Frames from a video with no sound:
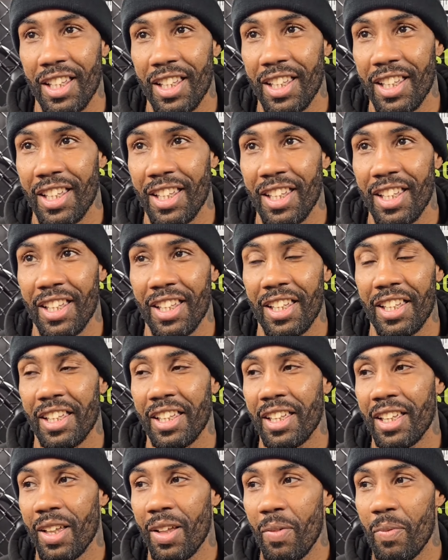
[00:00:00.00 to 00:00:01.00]
Okay, the
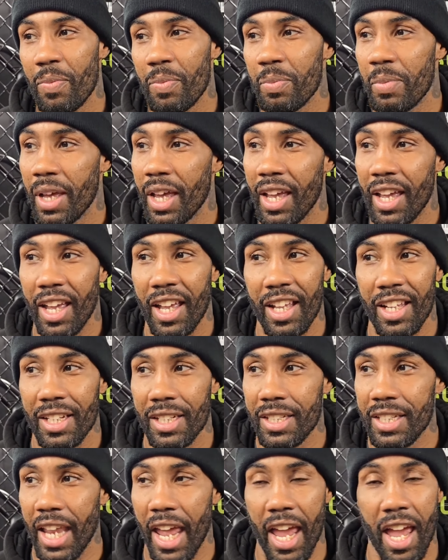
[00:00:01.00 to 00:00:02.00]
next thing
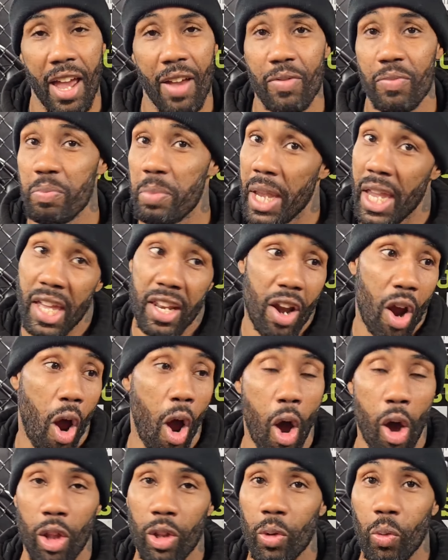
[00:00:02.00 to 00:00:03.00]
you do, being an
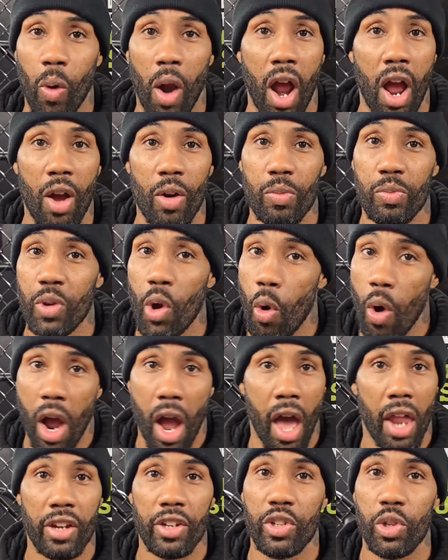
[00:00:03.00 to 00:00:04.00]
all around,
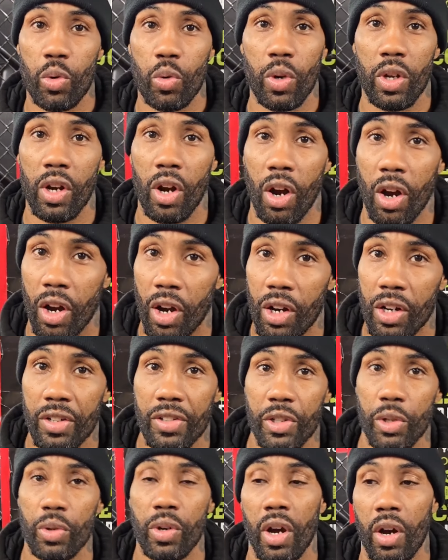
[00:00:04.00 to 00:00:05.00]
knowing how to do it all,
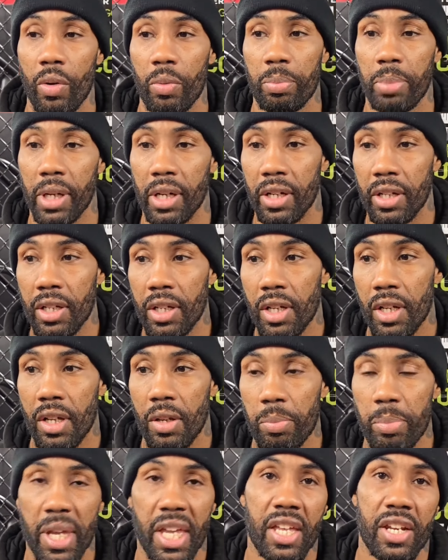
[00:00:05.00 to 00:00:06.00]
you know, but
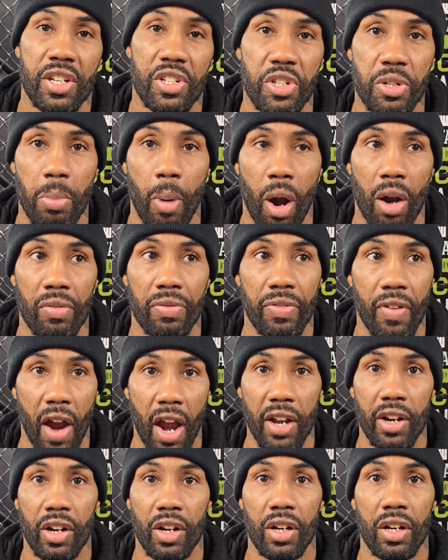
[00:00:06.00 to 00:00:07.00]
being a smart
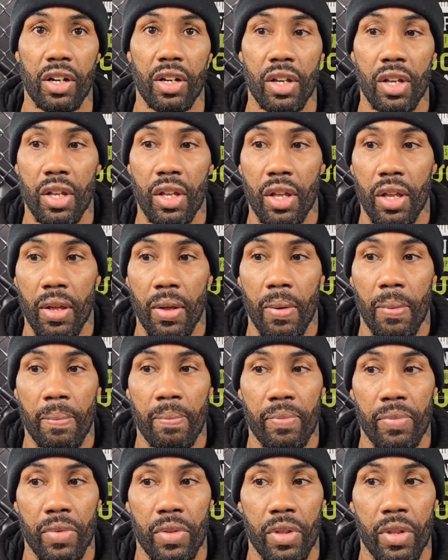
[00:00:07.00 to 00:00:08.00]
fighter,
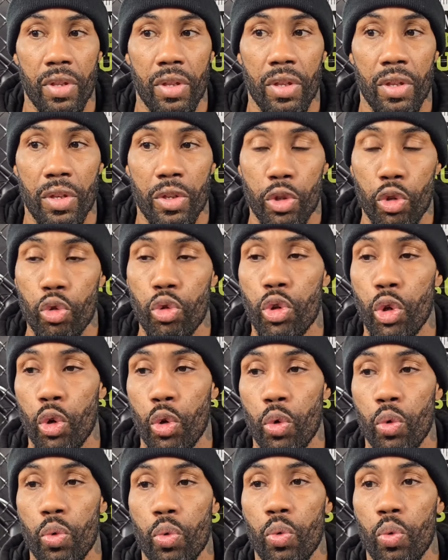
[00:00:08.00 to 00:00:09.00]
you
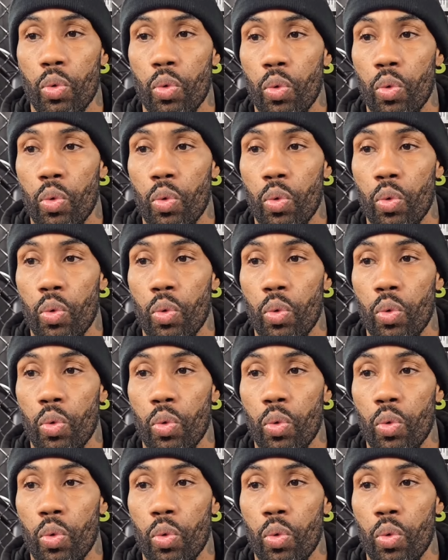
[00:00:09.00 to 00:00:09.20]
do